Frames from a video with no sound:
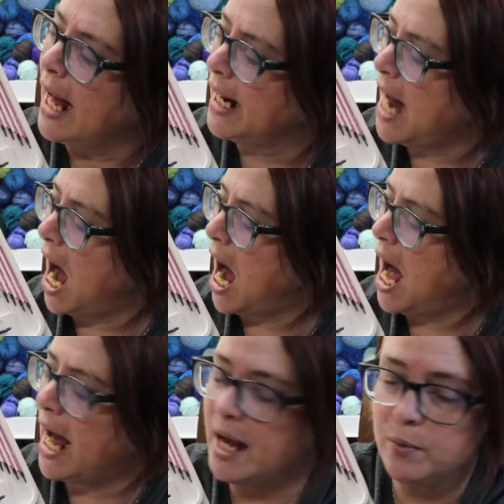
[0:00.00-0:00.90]
An
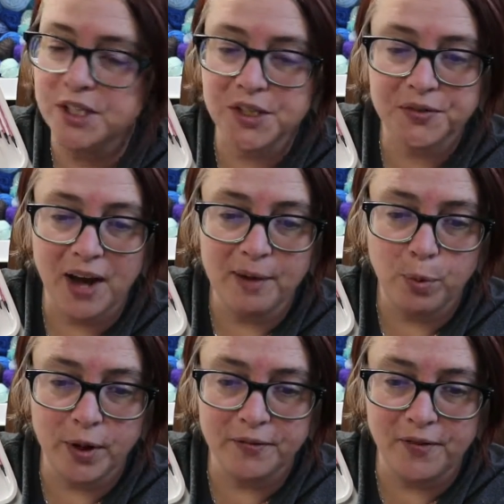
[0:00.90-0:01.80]
I, which is
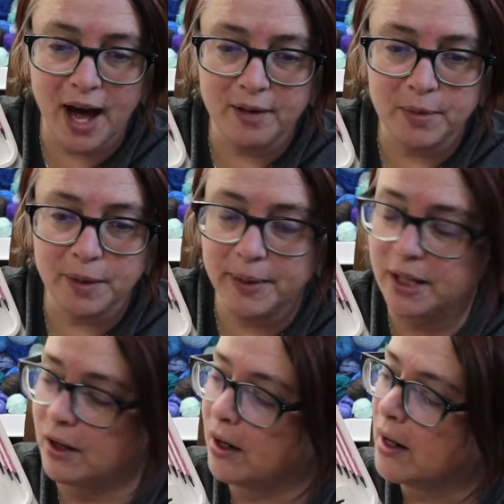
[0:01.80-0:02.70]
5.5
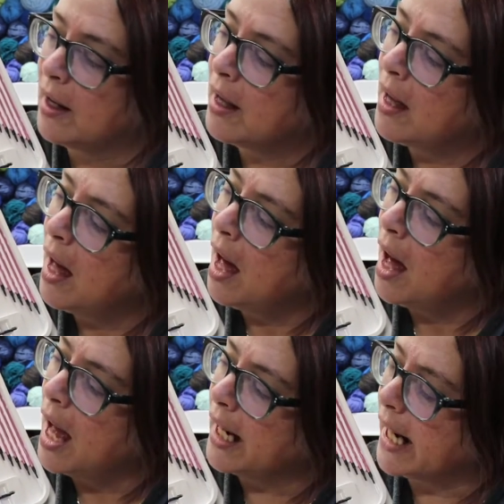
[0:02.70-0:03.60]
millimeter.
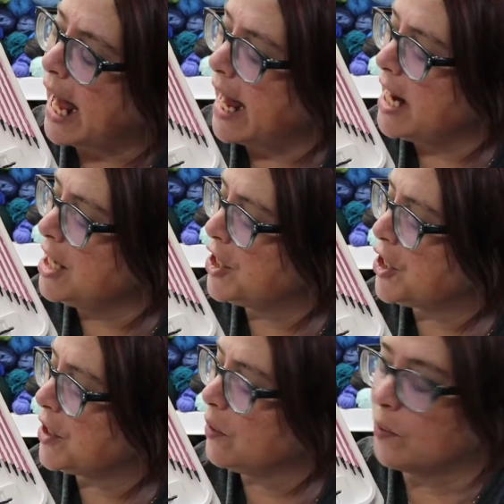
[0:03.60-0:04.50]
An
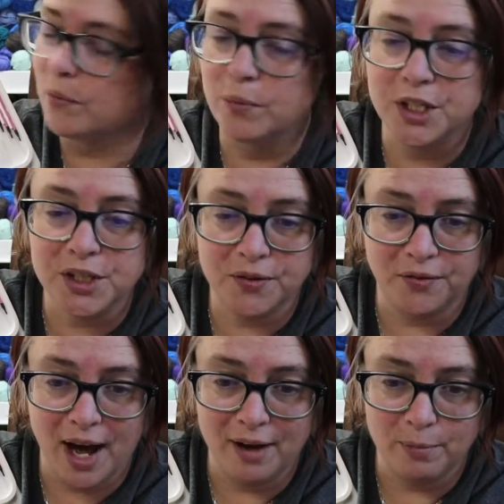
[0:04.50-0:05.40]
H, which is a
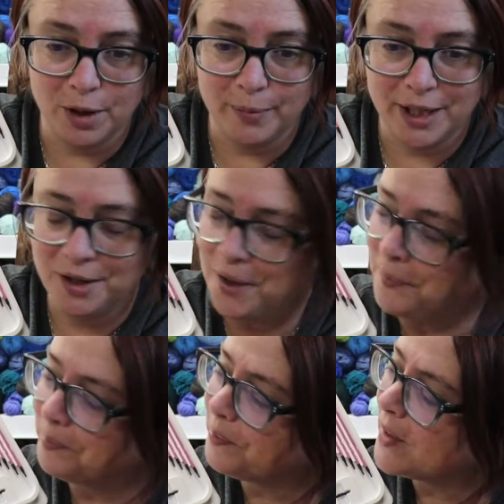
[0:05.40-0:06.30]
5 millimeter.
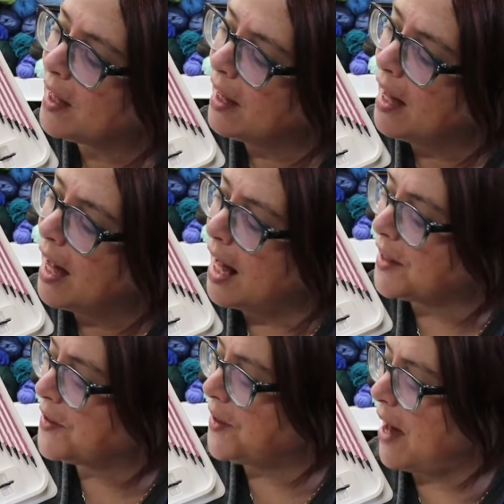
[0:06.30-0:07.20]

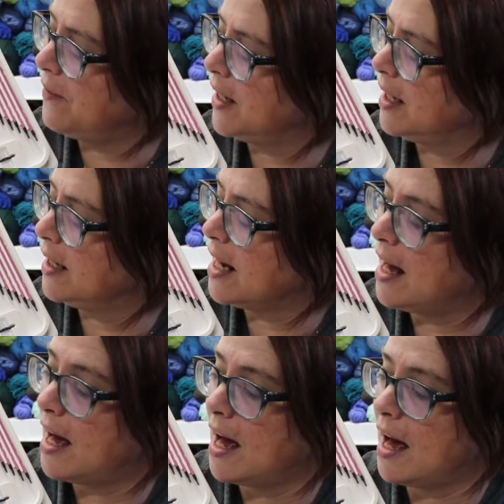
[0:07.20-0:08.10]
A
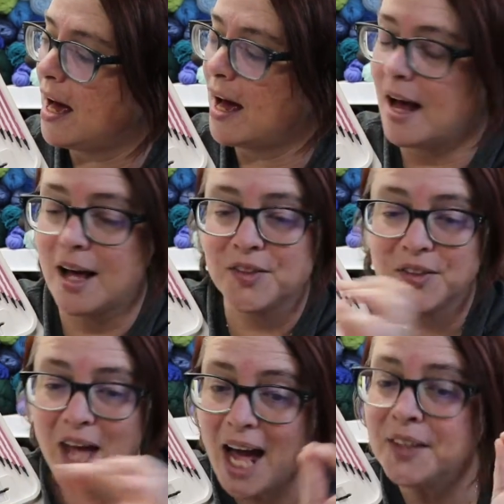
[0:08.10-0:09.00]
size
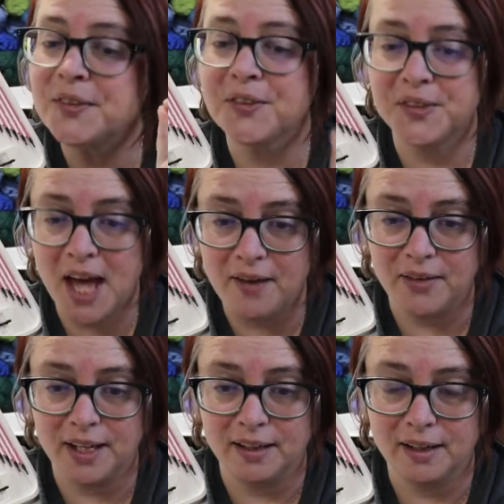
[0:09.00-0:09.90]

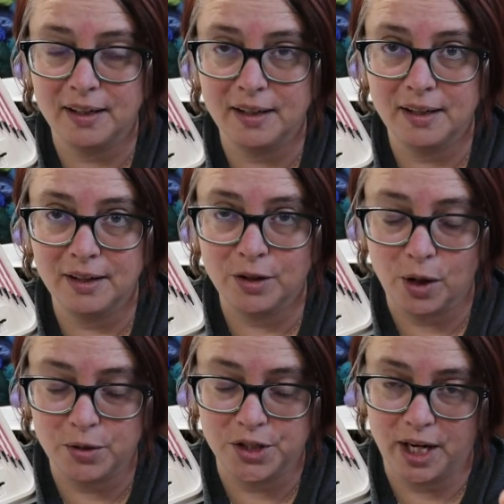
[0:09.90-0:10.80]
7
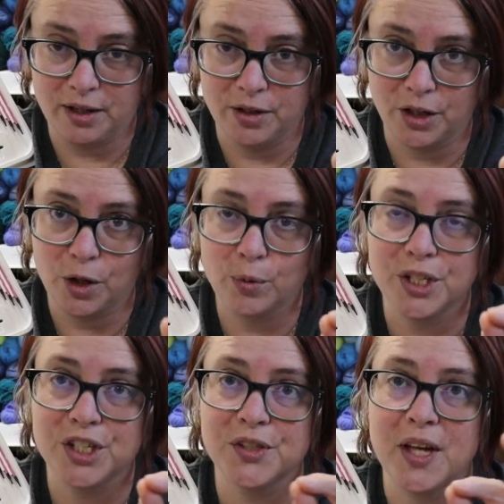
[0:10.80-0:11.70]
crochet hook,
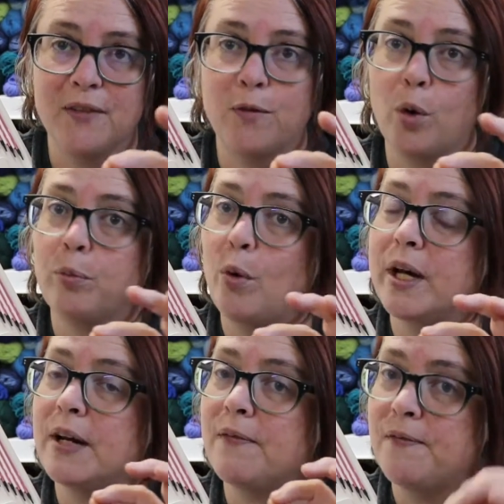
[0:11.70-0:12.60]
which is a
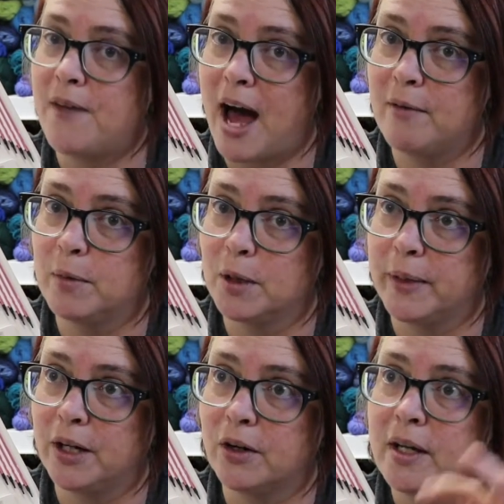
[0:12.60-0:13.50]
4.5
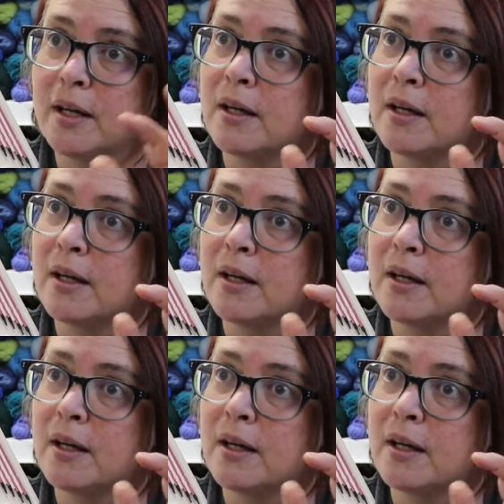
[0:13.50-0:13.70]
millimeter.